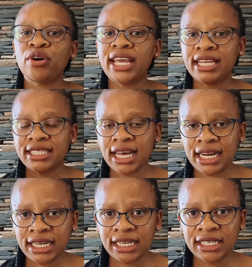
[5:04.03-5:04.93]

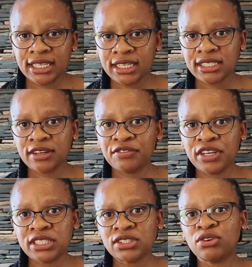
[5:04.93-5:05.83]
catering
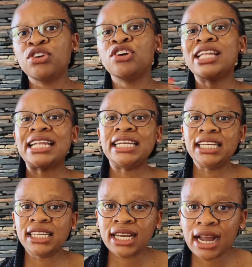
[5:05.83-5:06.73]
service, or your
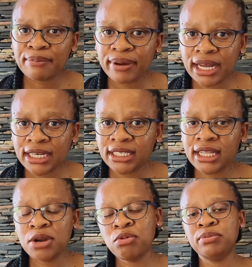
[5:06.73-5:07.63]
cleaning company
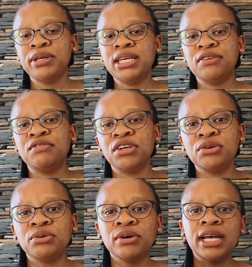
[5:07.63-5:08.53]
that will be giving
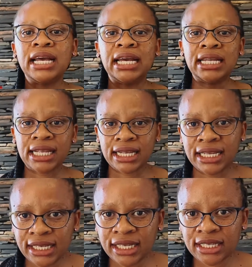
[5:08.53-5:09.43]
you
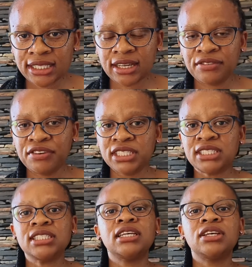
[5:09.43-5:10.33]
cleaning
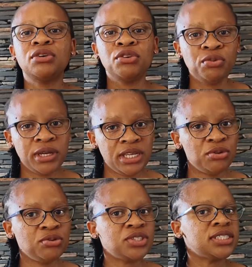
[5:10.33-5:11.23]
service. We
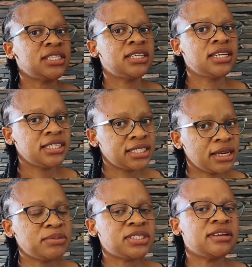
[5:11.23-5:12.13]
use
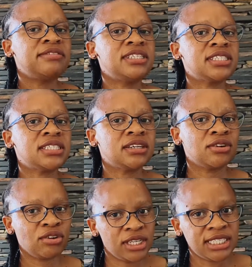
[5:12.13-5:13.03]
term service
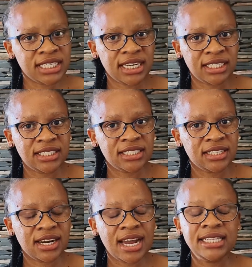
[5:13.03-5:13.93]
contract,
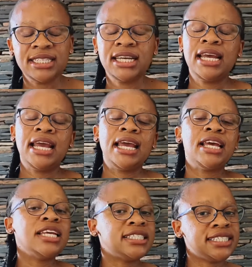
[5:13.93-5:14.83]
right?
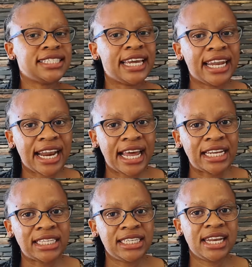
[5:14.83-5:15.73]
It's general
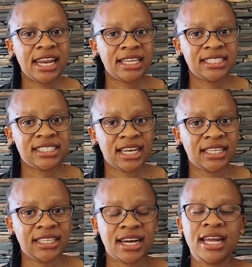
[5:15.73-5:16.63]
in nature,
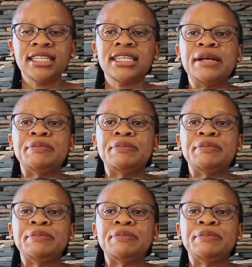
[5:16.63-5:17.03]
right?